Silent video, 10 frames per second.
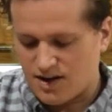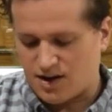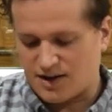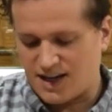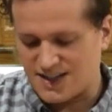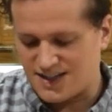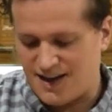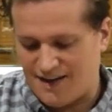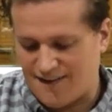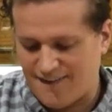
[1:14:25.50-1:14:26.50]
our
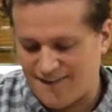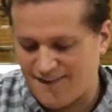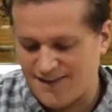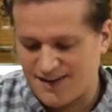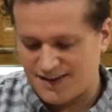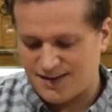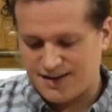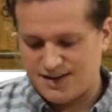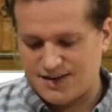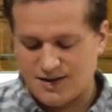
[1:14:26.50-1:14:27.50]
quesadilla.
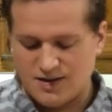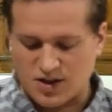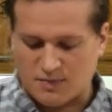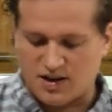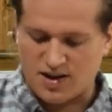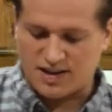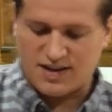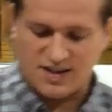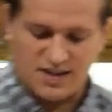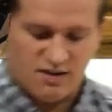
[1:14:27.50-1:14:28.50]
So I'm gonna cut
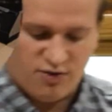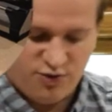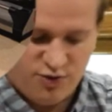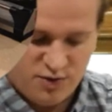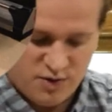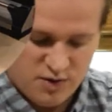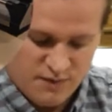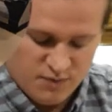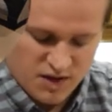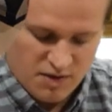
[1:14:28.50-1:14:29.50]
this into
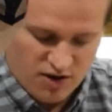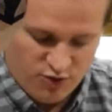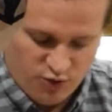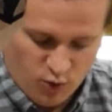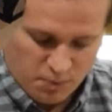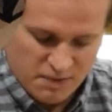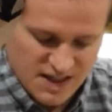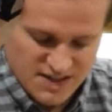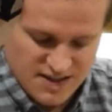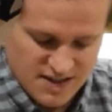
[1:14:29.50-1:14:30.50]
about four
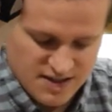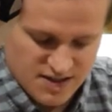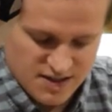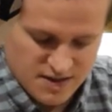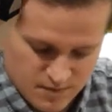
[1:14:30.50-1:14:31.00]
pieces.